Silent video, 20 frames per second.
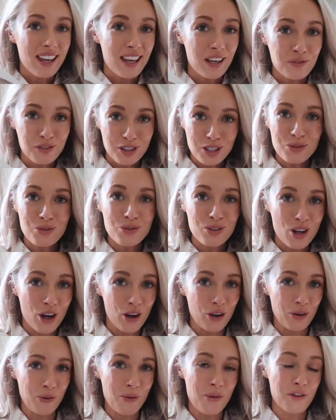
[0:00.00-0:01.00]
if you
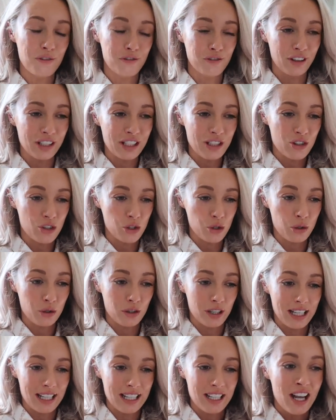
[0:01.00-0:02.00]
know the funny
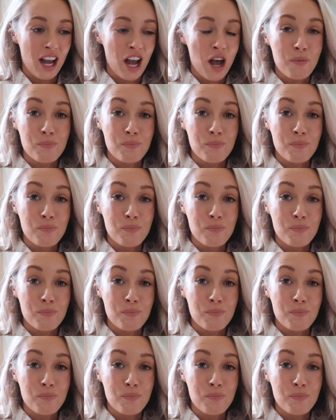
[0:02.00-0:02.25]
story,